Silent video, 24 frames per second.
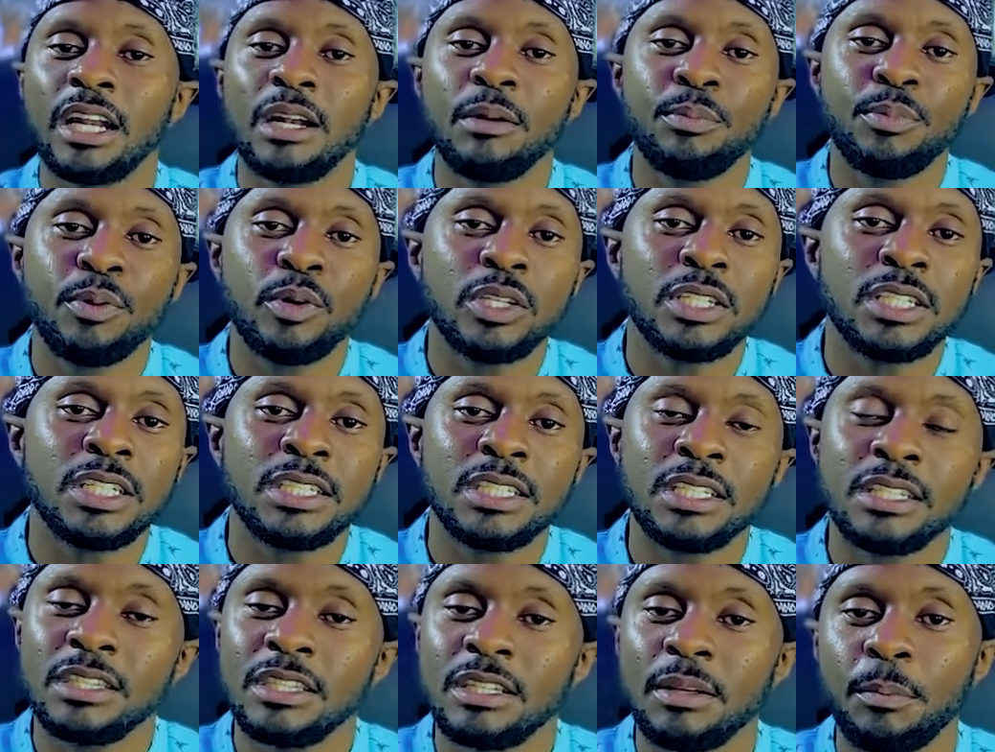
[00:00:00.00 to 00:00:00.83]
and I'll
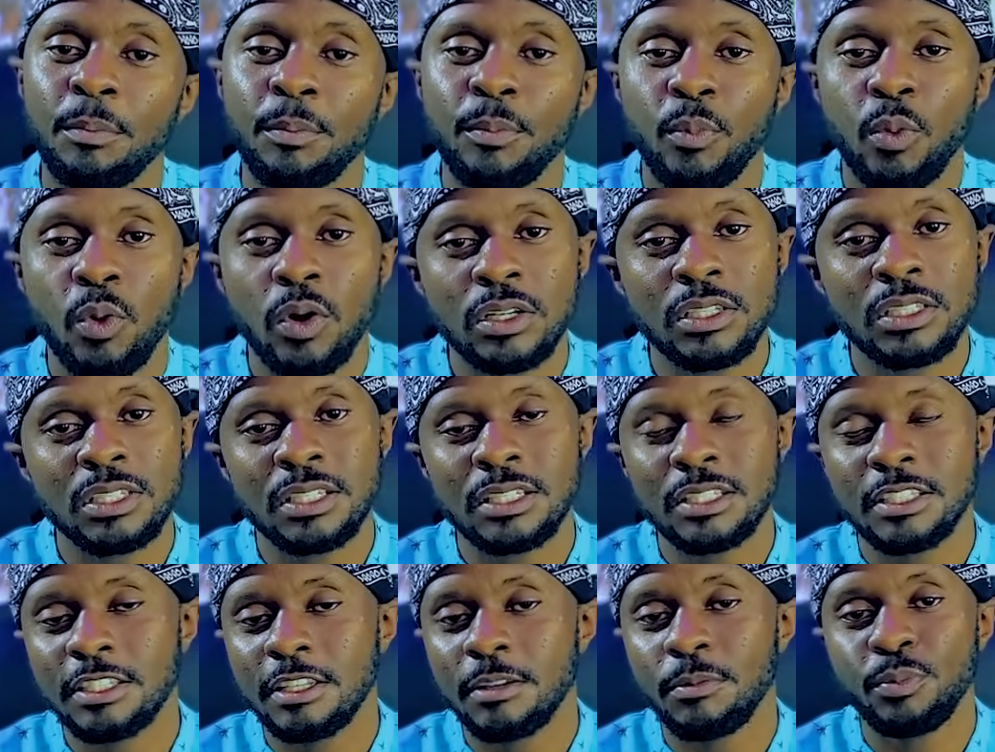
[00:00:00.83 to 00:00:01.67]
put it in the
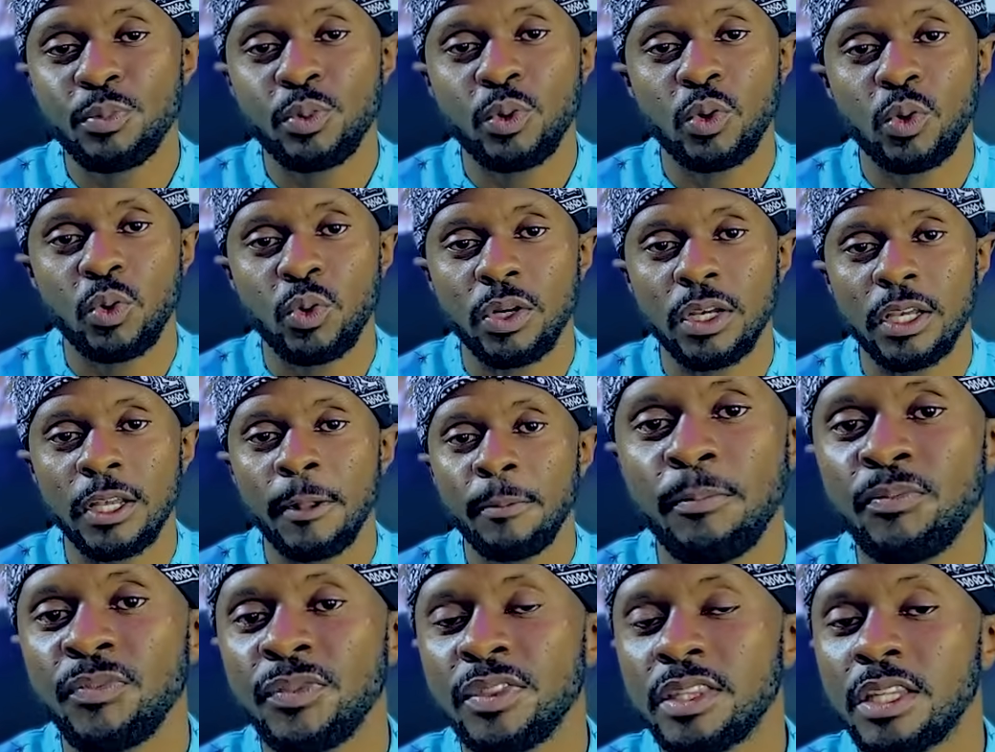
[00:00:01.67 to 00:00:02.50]
most simple
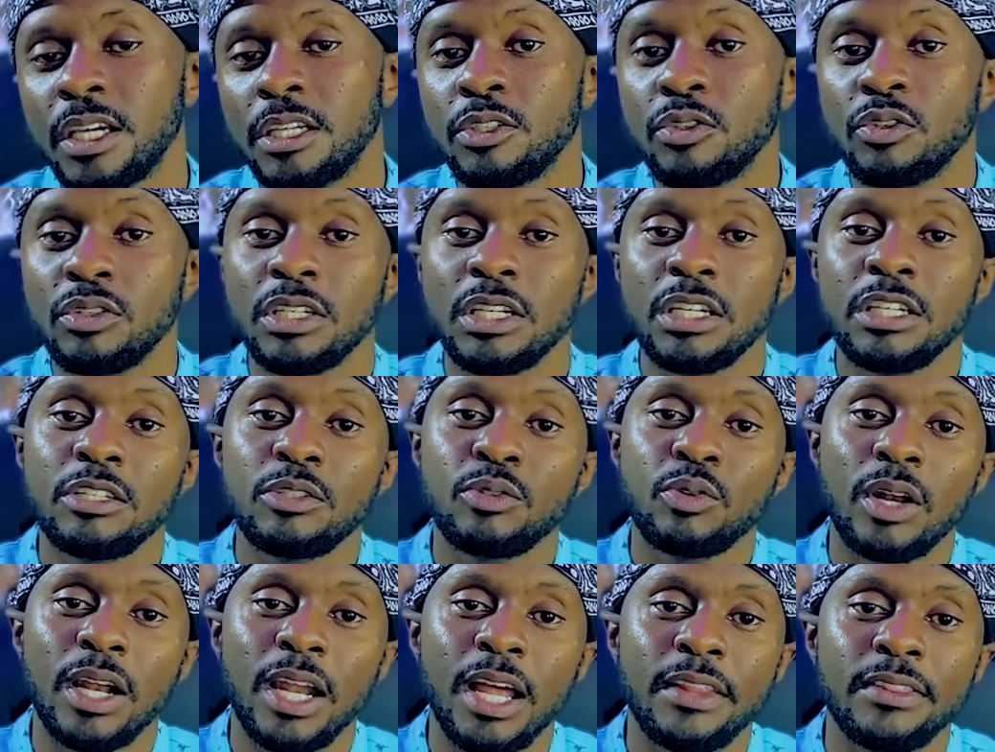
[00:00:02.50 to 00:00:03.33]
way, that you
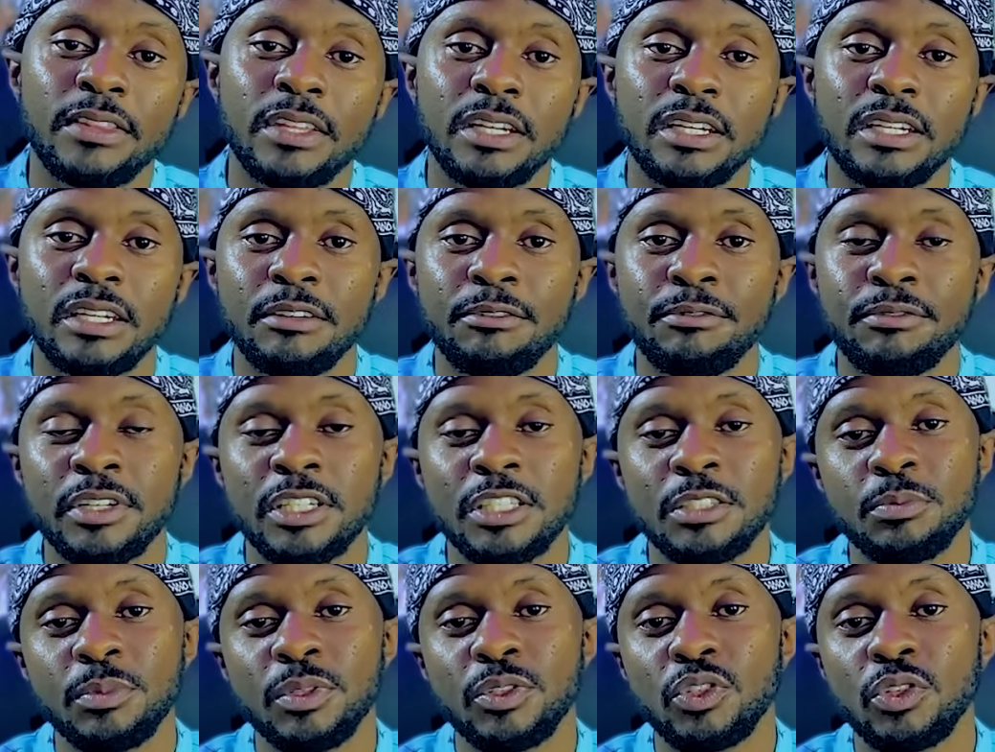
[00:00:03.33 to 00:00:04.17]
need to learn the
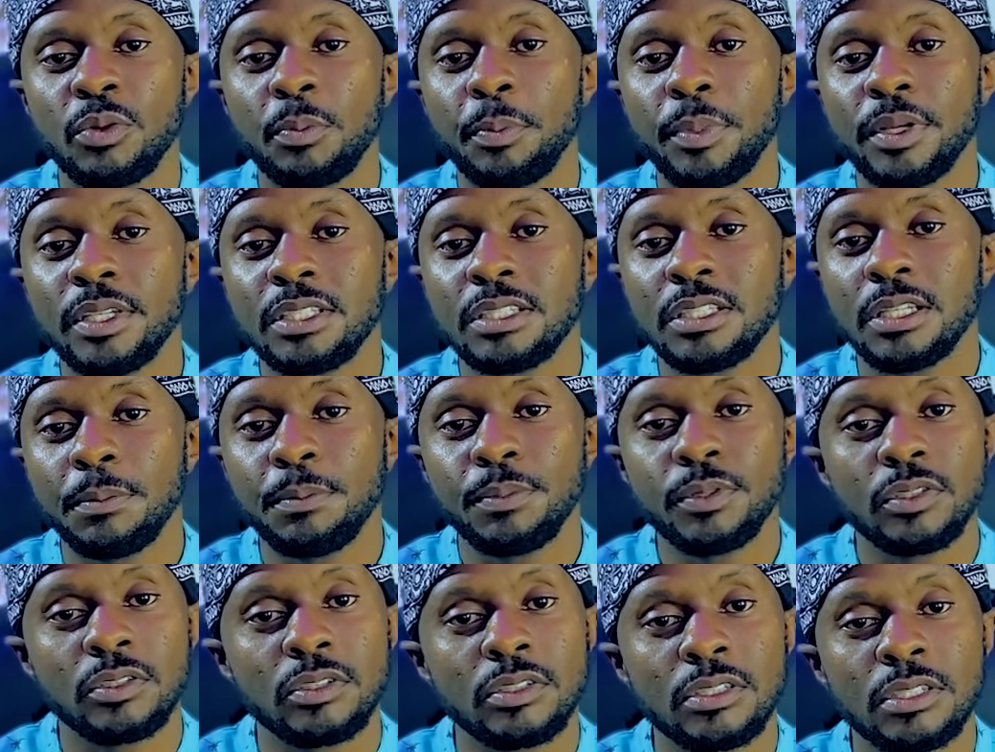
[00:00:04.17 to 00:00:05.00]
difference between
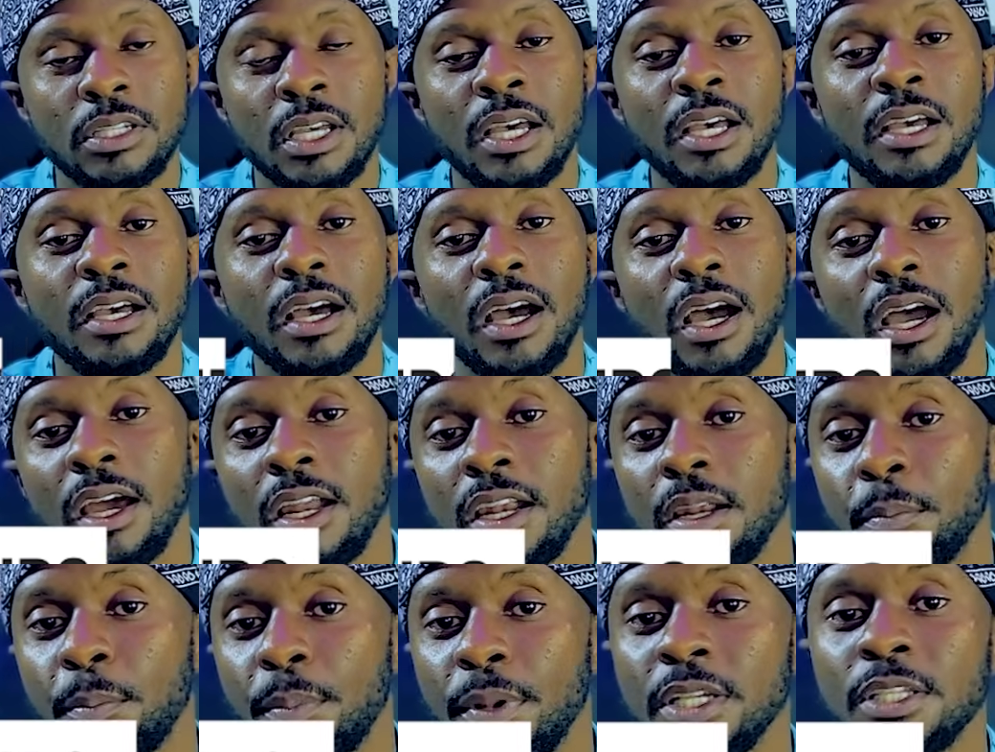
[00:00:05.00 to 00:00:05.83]
perceptions
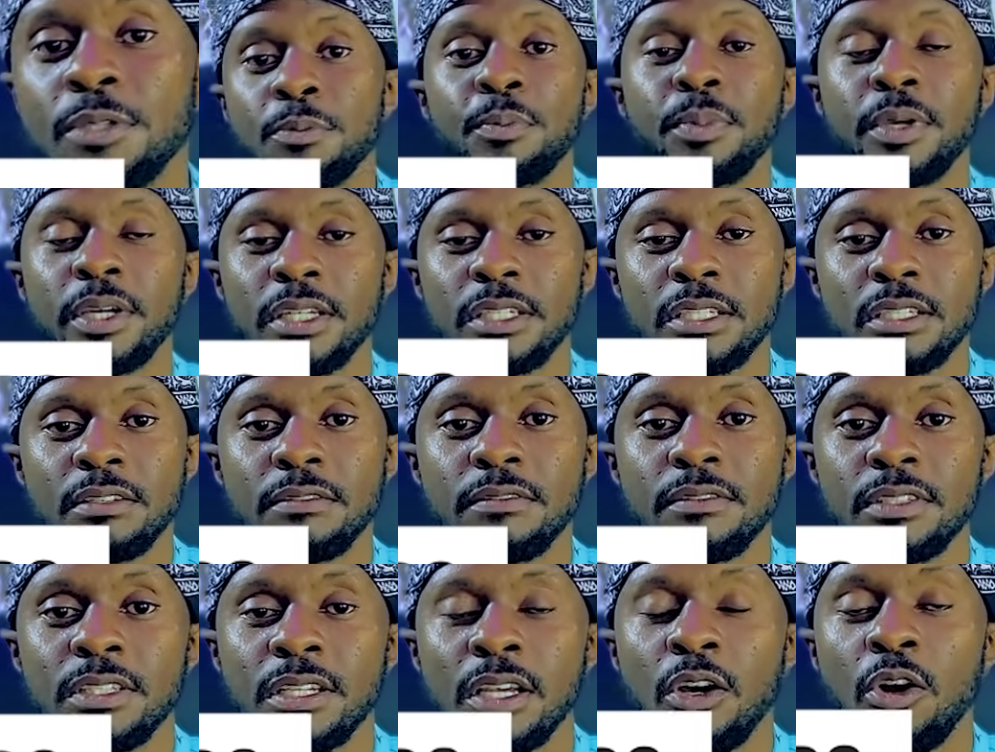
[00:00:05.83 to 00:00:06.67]
and
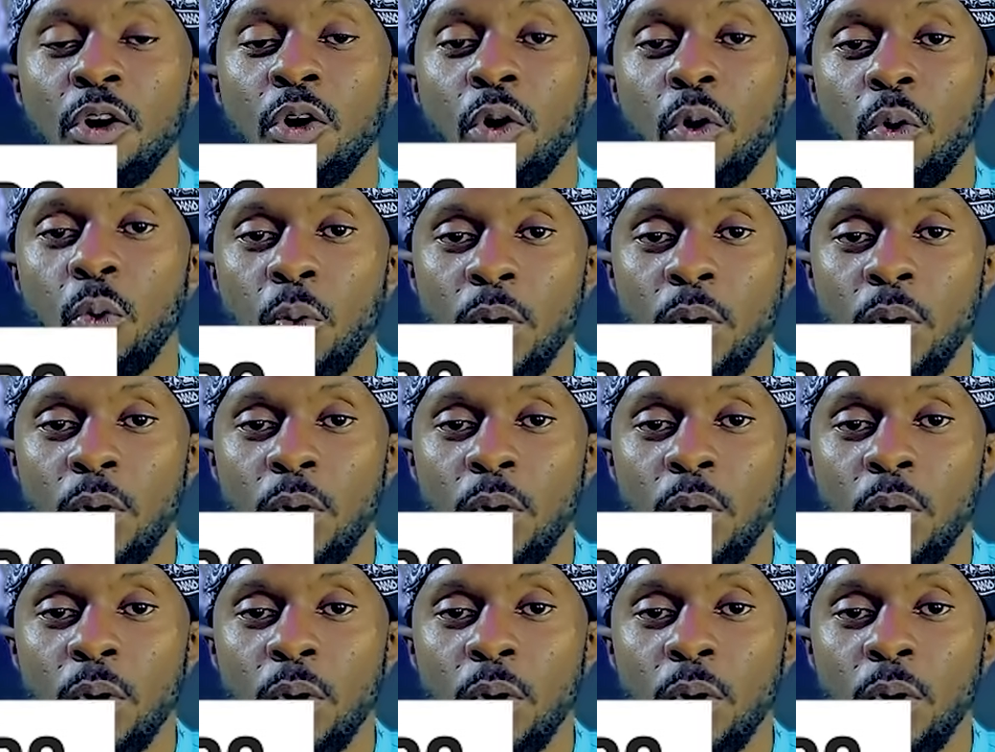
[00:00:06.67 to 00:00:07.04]
perspectives.